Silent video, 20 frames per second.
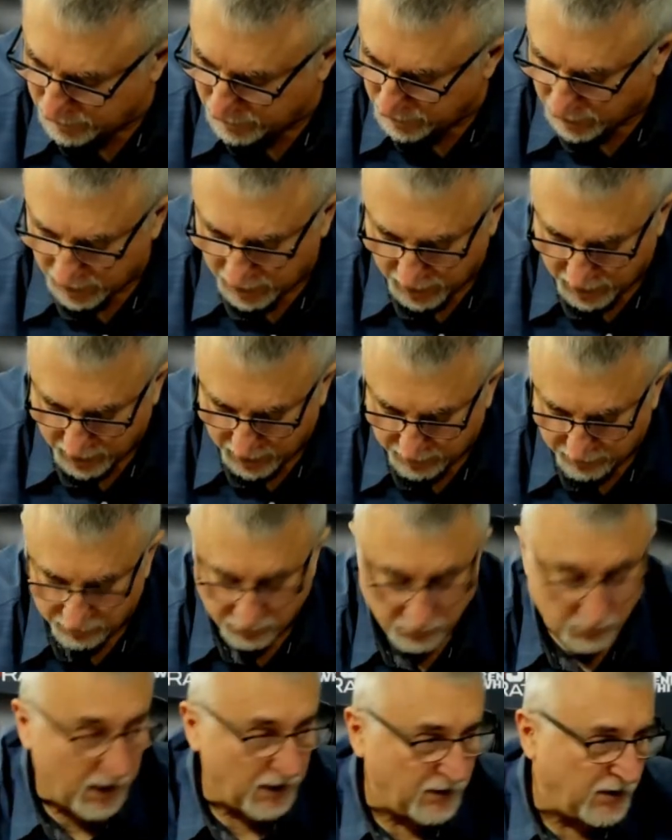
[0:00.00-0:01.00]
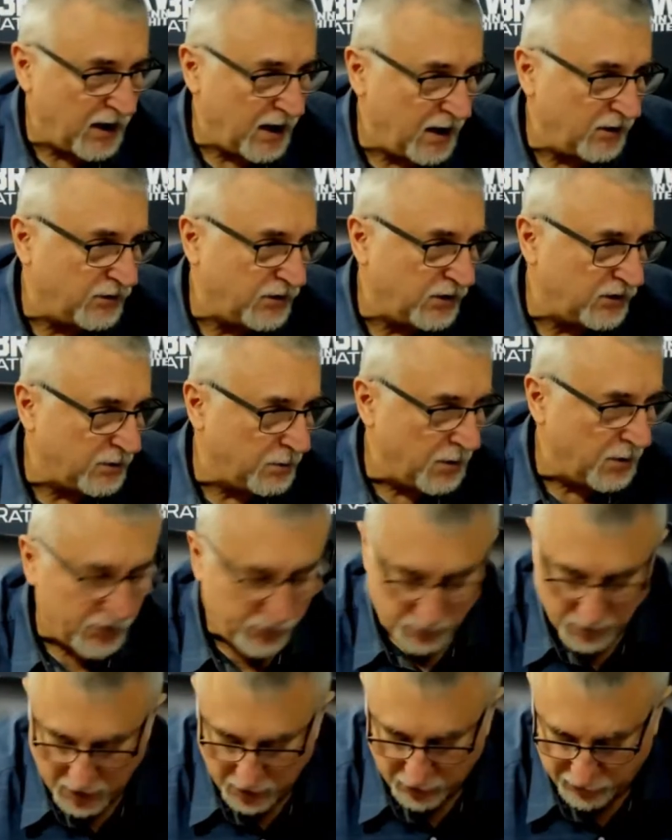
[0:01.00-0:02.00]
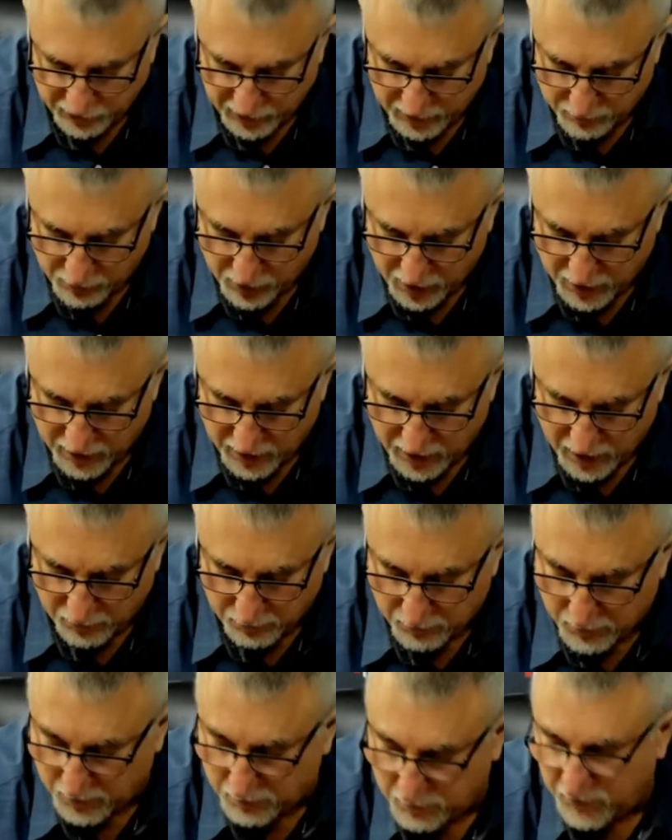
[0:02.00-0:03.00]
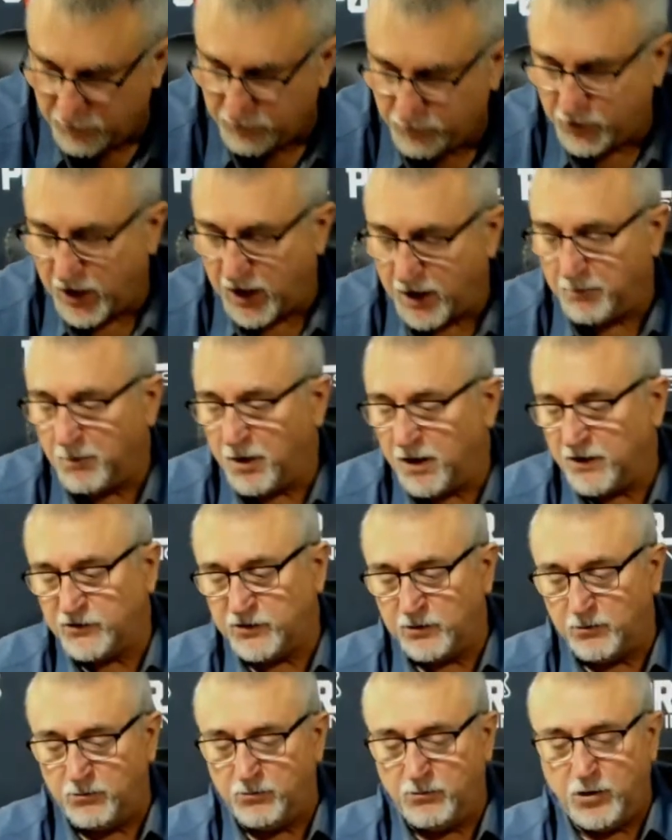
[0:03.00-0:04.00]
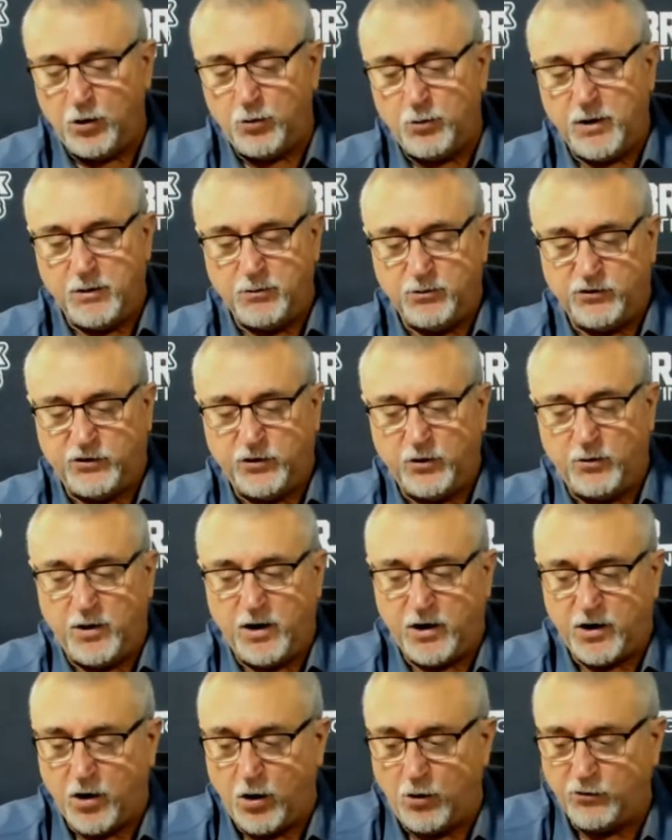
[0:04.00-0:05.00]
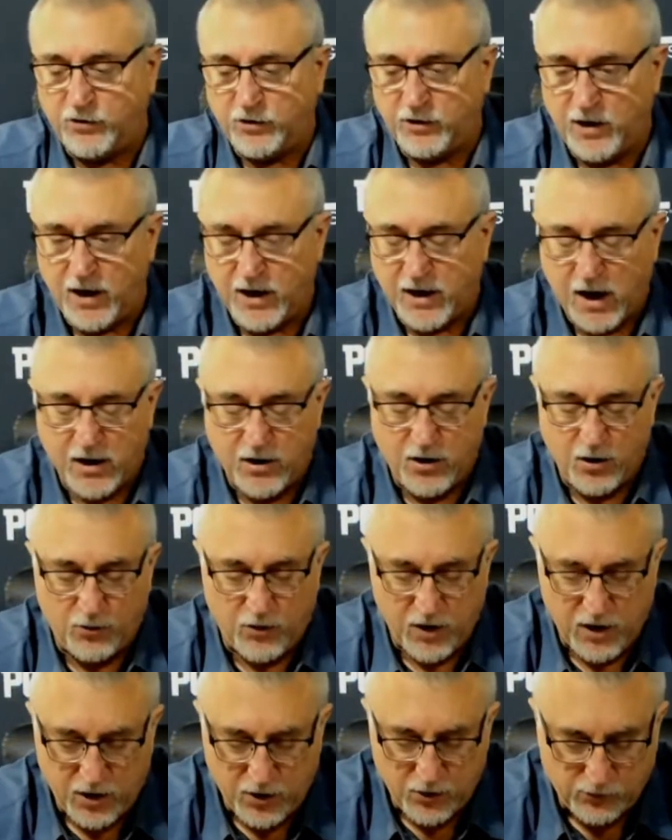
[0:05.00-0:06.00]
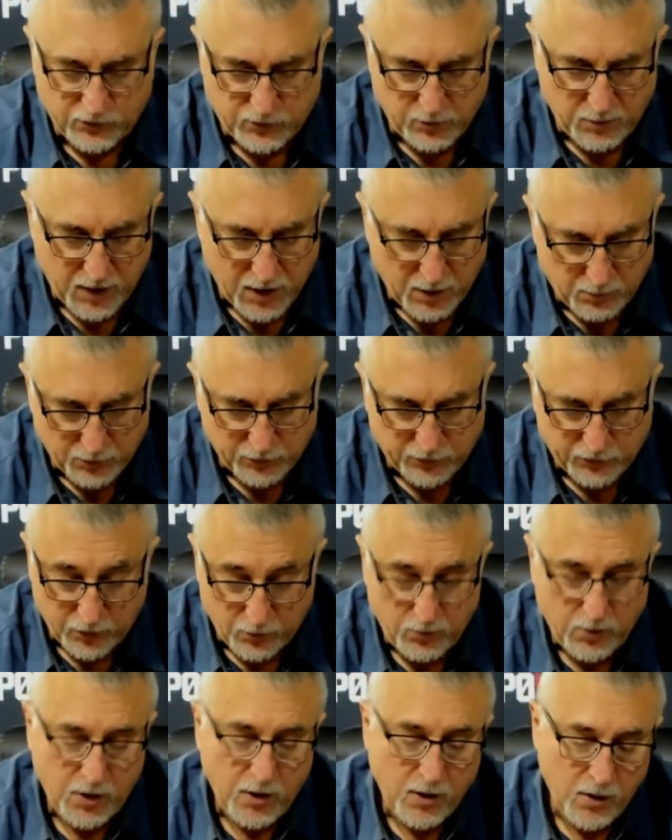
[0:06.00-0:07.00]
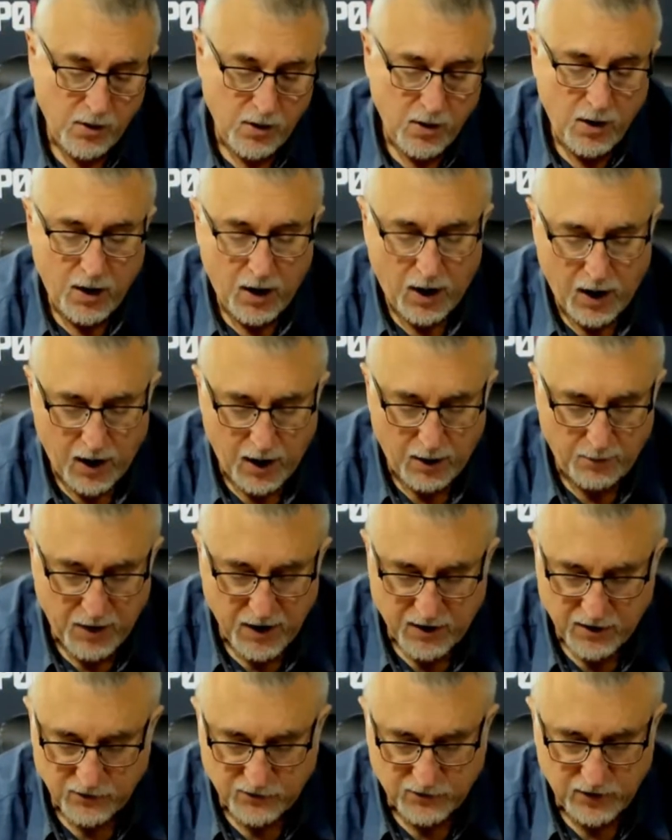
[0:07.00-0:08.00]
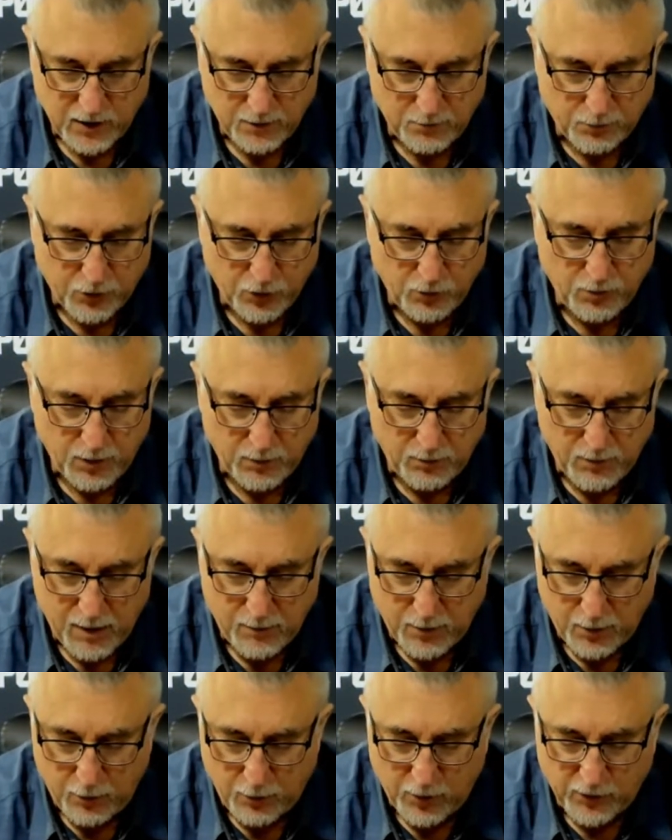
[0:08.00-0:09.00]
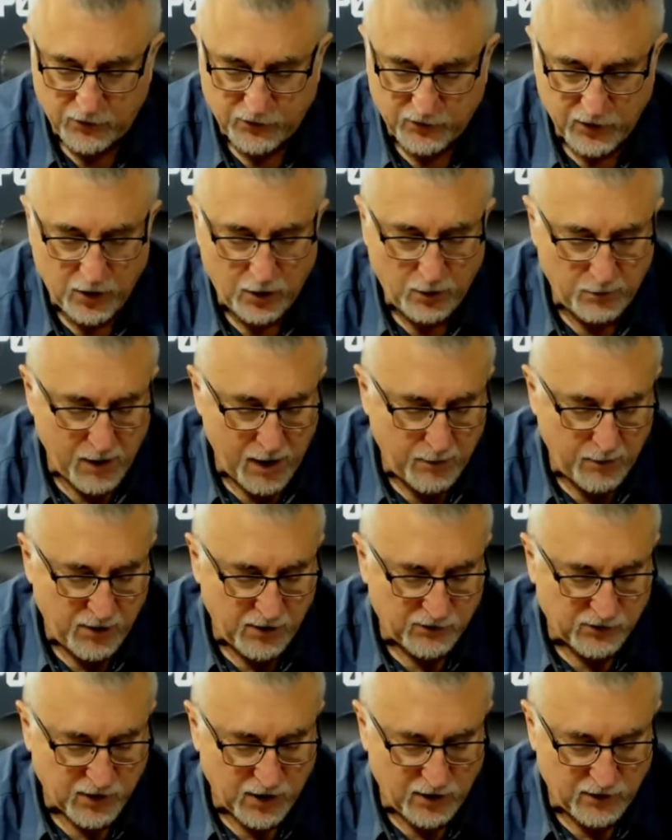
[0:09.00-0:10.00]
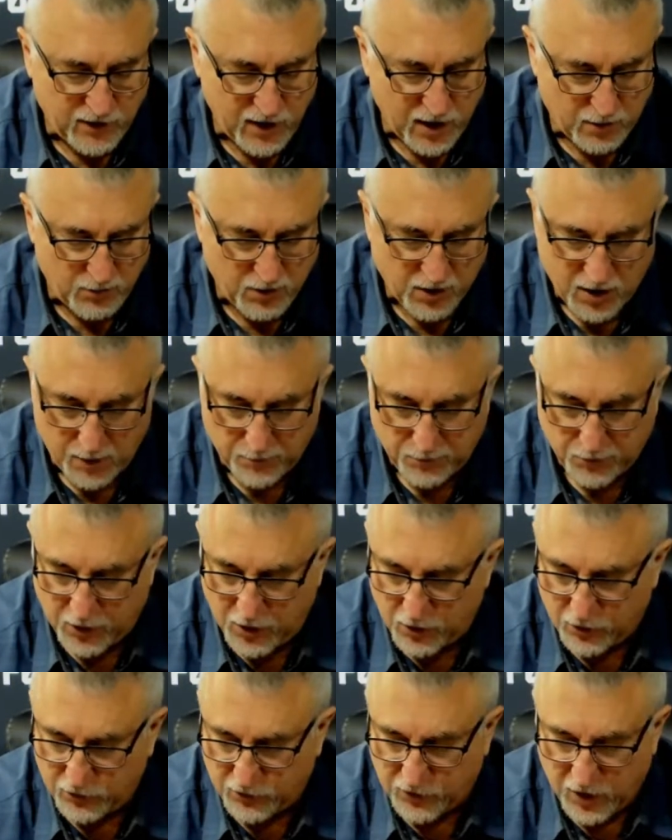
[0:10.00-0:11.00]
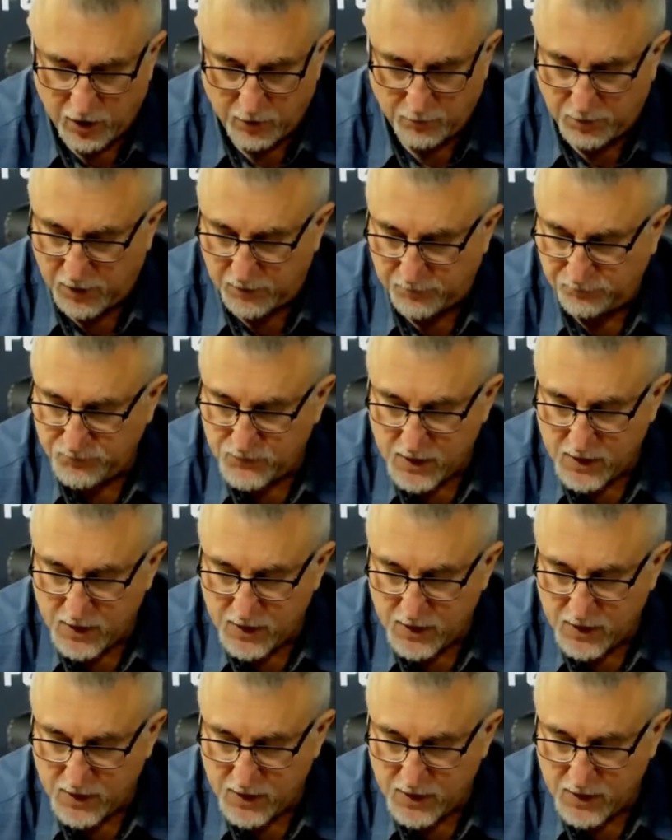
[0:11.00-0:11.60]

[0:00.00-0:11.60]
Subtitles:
Montana's just a much better team right now. If Dan Munson knew what he was doing and coaching like I know that he used to be able to, I could see improvement. Maybe we'll say maybe it's going to take him a couple years there. But